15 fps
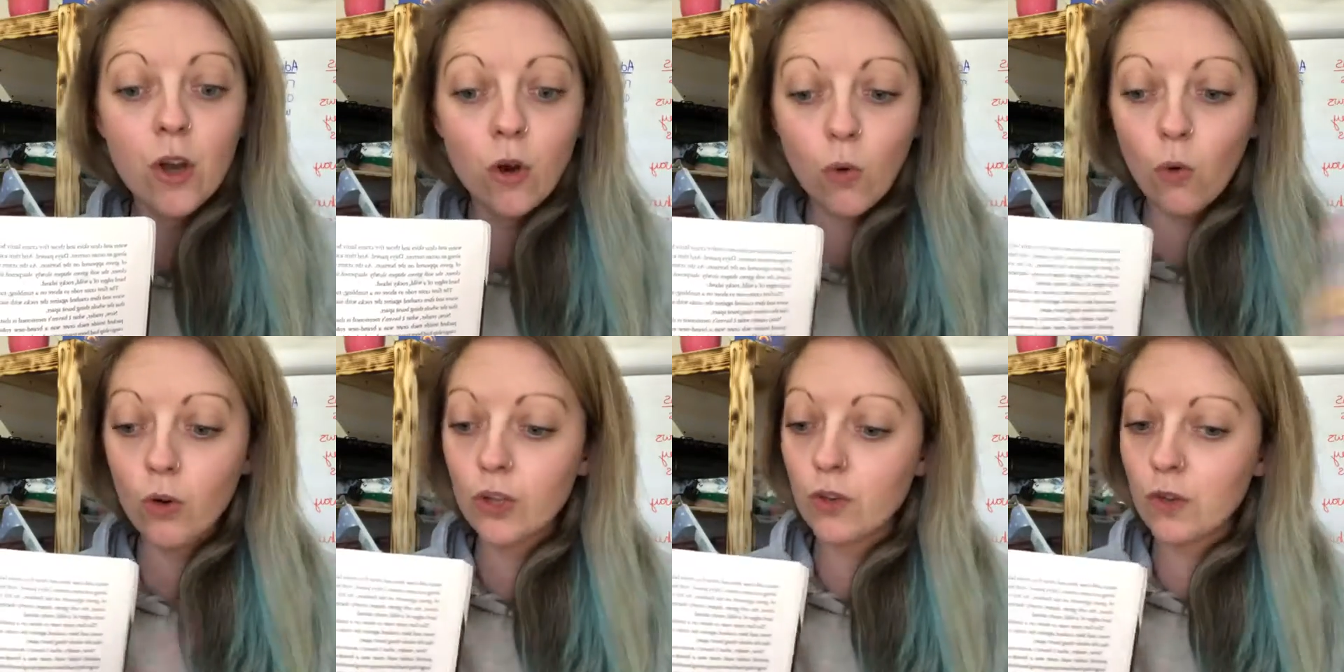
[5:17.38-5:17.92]

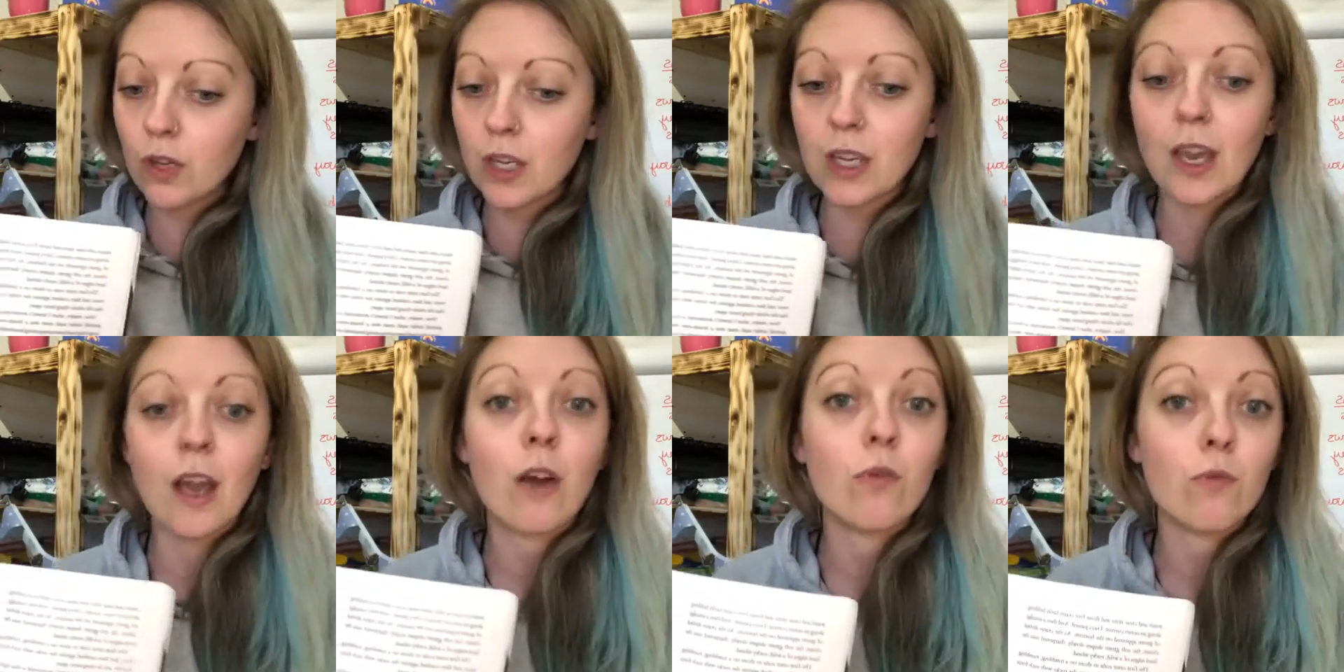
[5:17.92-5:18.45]
Or you can
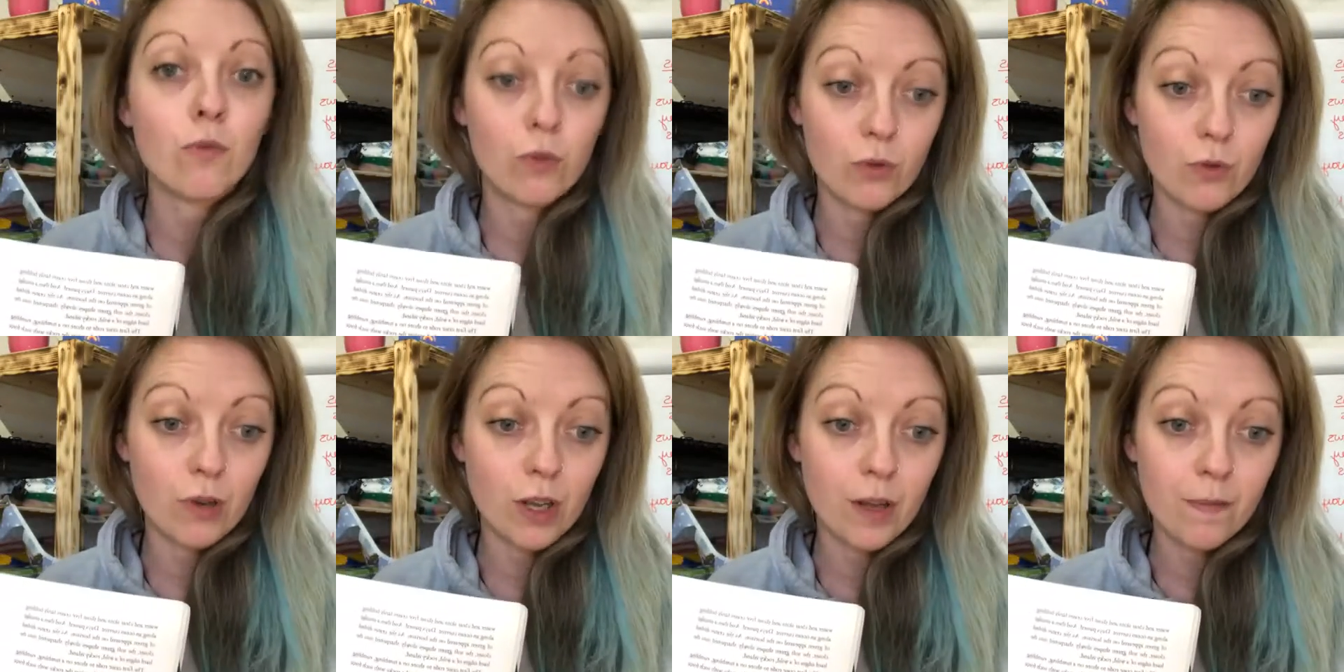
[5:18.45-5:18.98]
get a
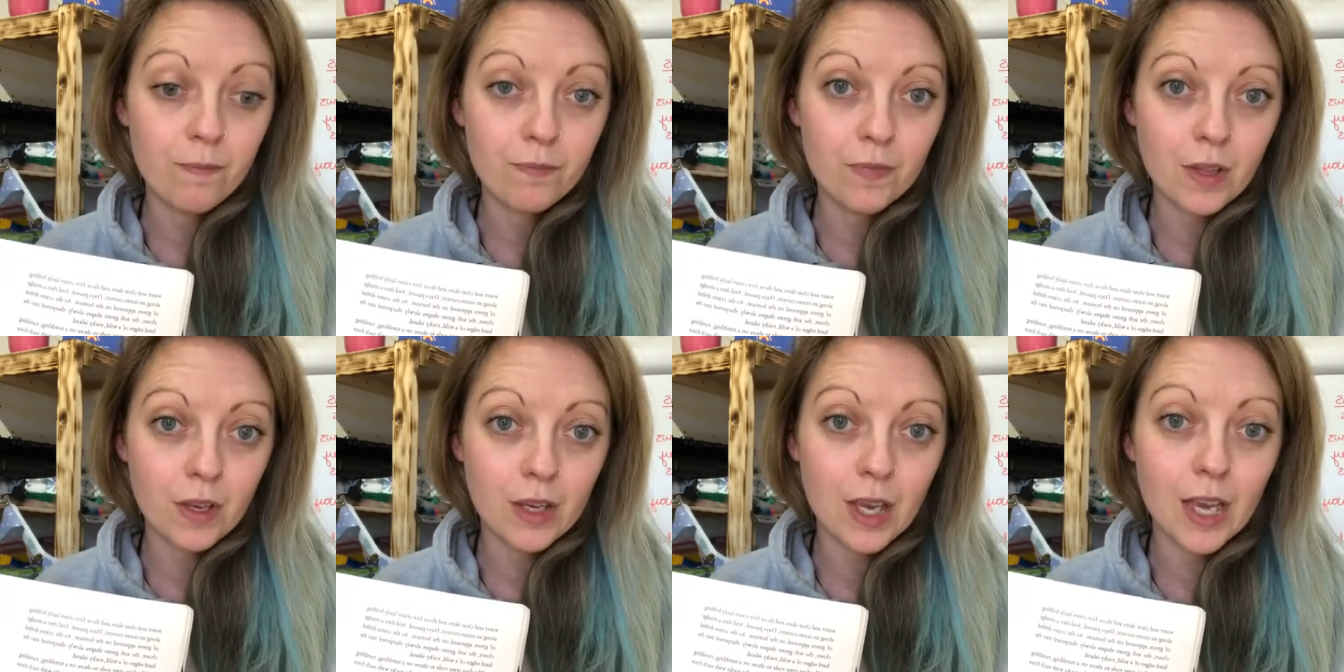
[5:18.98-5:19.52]
ruler.
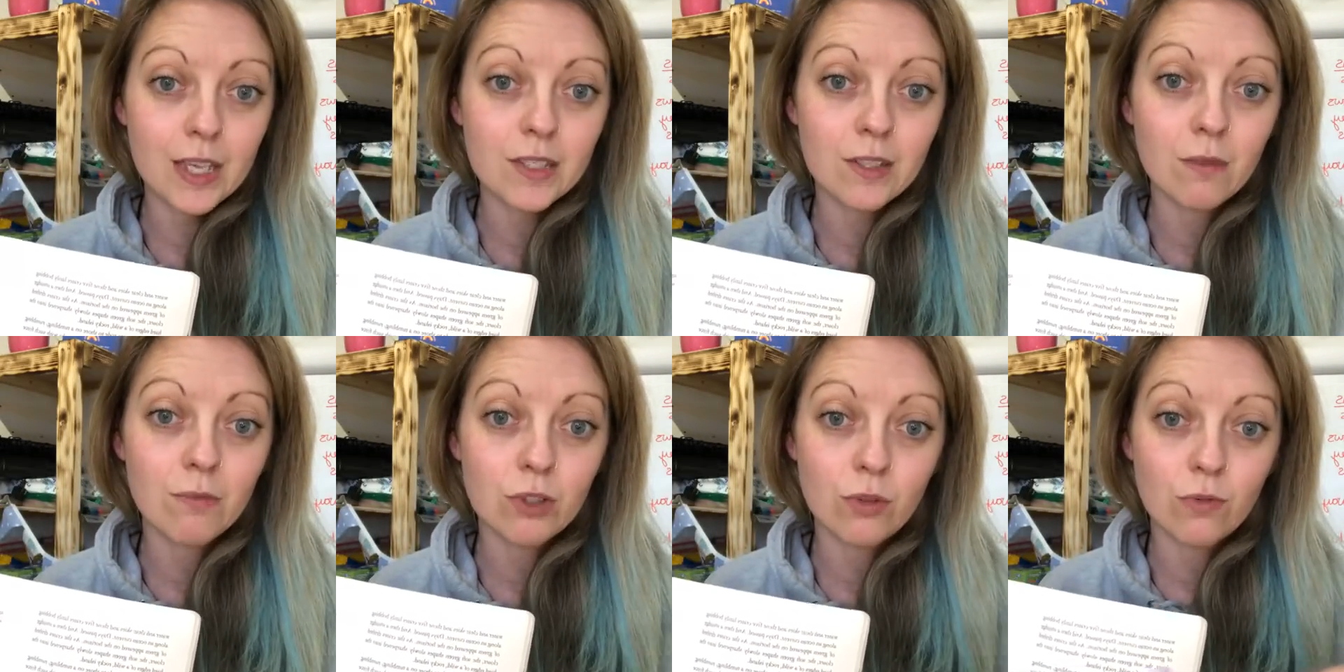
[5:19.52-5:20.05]
Okay,
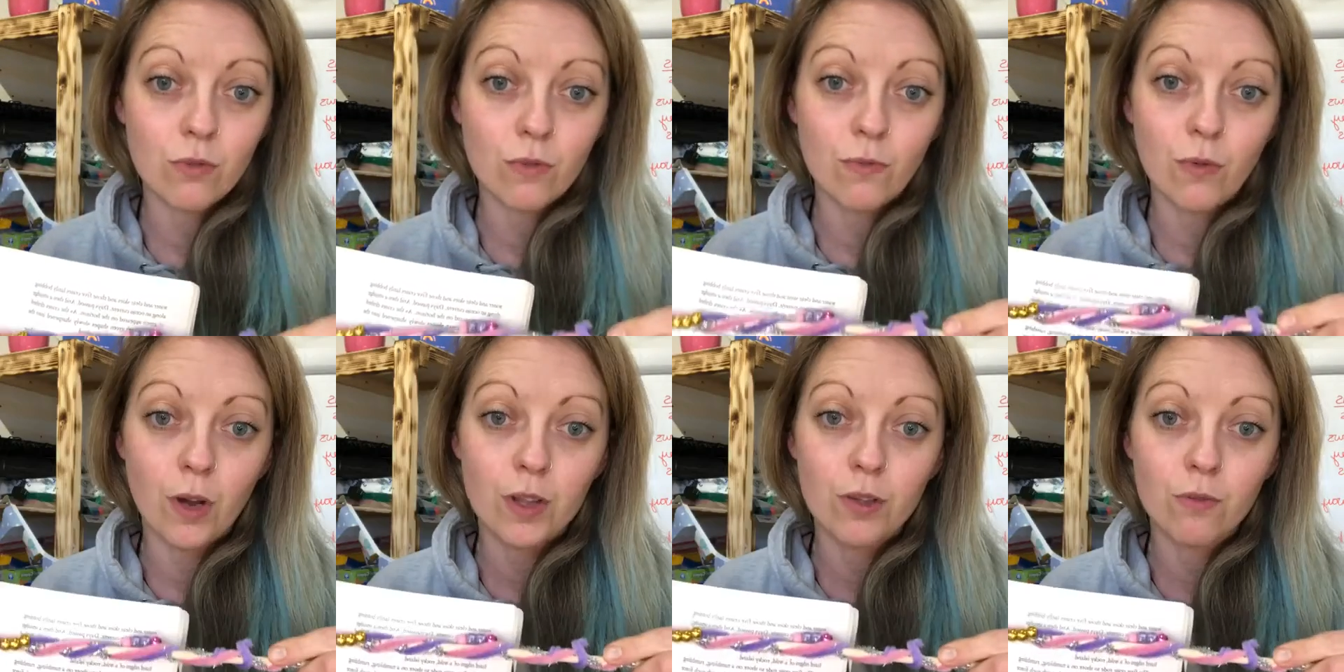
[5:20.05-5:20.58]
some children
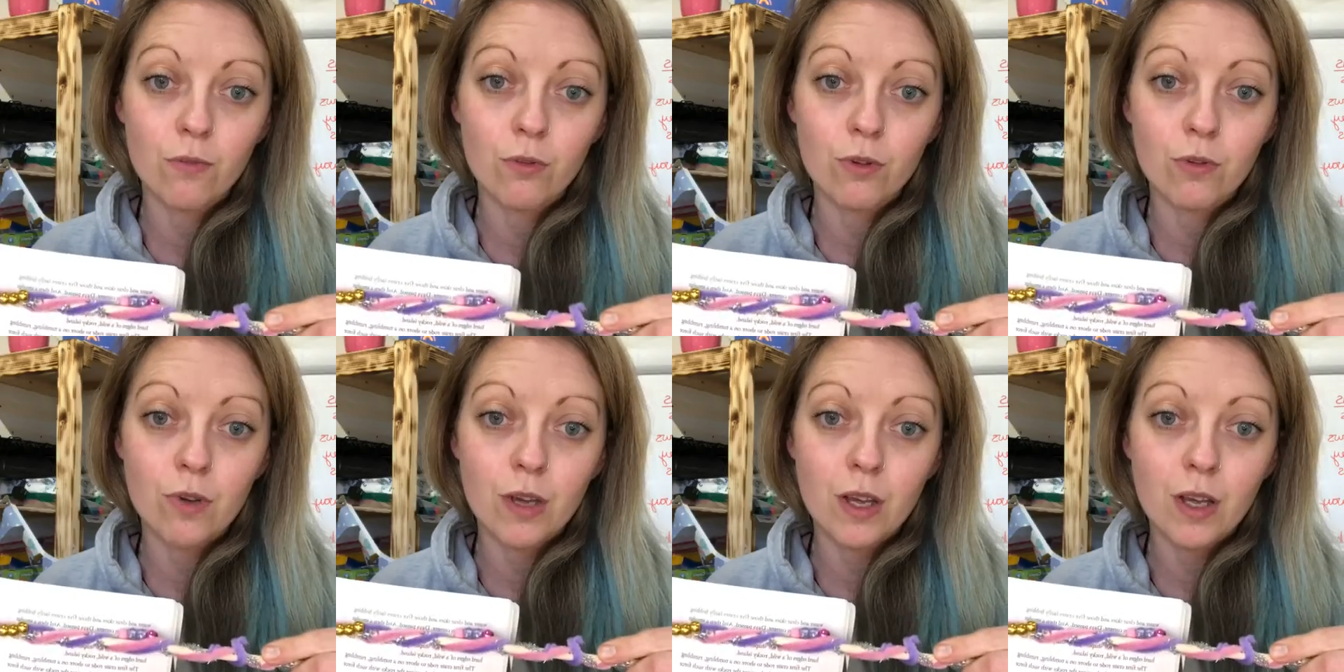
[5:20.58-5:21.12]
find the
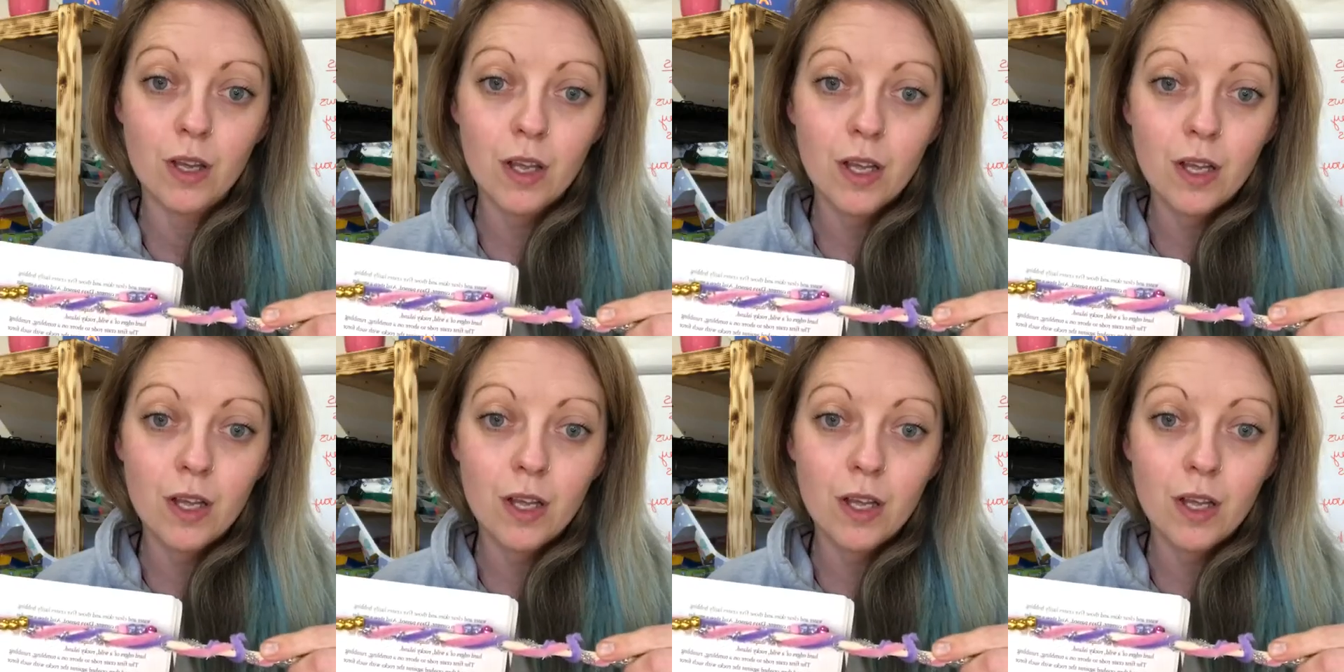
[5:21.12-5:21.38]
ruler